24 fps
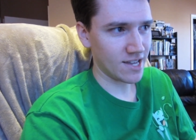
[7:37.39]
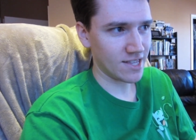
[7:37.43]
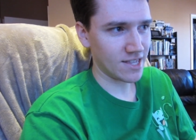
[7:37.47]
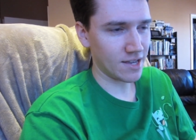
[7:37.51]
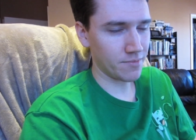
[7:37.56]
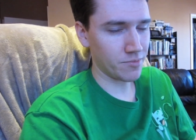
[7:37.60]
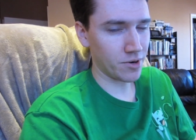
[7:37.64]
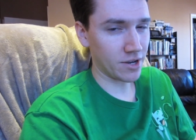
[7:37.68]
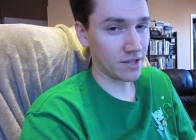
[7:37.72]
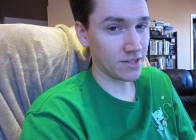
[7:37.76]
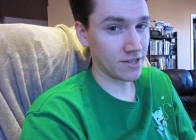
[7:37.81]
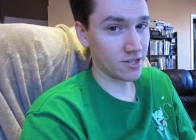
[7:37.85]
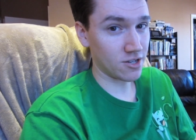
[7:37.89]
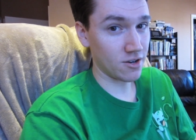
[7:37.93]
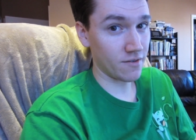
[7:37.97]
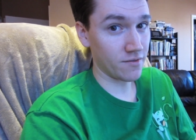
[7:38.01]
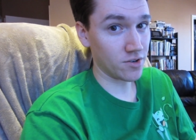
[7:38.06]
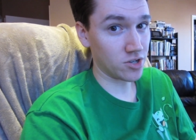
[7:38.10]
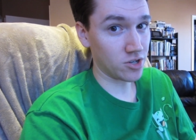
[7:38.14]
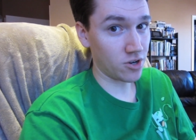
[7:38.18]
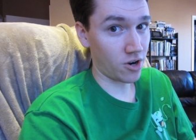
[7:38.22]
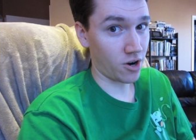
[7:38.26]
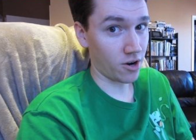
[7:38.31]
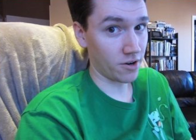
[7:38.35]
they bring this
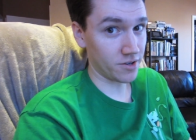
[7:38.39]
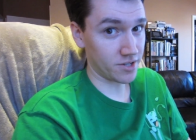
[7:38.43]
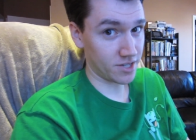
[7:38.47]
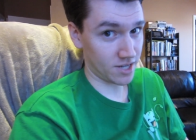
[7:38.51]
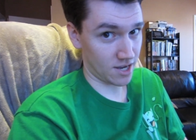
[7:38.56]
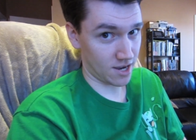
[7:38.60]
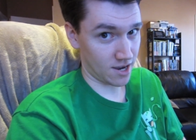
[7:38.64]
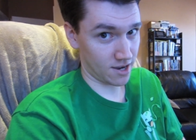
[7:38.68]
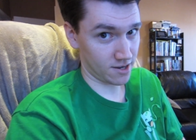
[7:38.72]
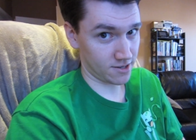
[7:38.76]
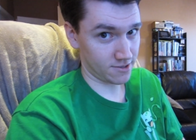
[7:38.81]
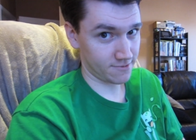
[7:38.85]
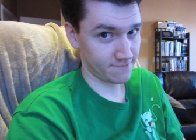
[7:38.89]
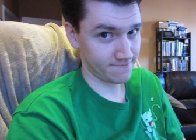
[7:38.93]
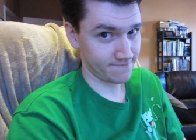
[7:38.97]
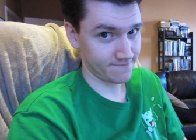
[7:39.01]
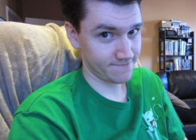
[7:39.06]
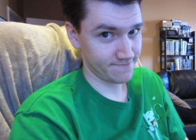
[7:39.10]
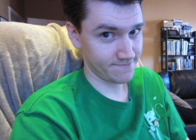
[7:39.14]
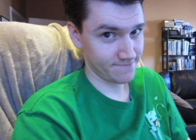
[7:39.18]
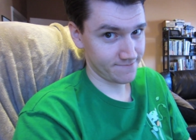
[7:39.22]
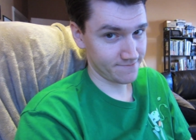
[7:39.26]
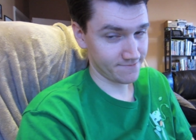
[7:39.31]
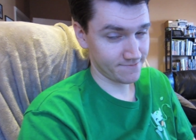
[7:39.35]
over to our side.
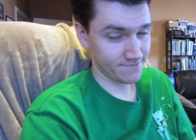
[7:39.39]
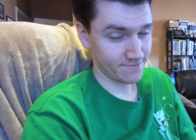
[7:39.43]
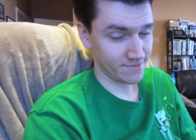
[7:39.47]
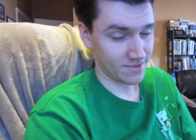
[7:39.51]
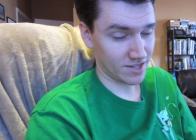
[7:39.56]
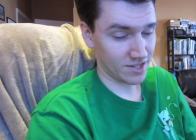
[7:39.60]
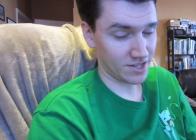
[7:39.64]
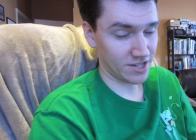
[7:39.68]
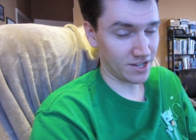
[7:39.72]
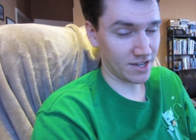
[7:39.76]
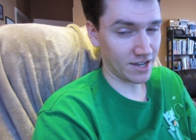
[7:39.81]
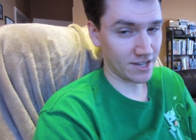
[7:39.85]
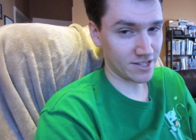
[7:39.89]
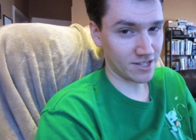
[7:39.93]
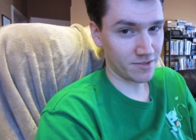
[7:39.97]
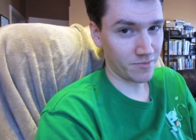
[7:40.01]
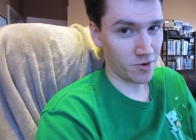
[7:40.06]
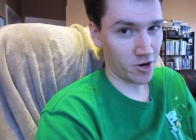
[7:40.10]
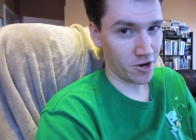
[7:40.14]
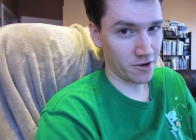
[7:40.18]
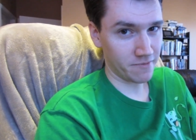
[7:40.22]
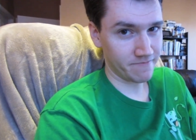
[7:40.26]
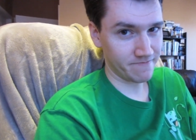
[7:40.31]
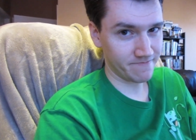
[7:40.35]
See you guys
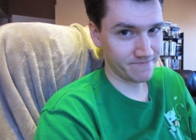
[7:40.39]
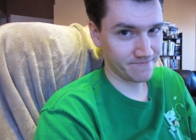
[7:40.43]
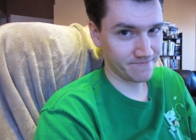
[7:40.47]
tomorrow.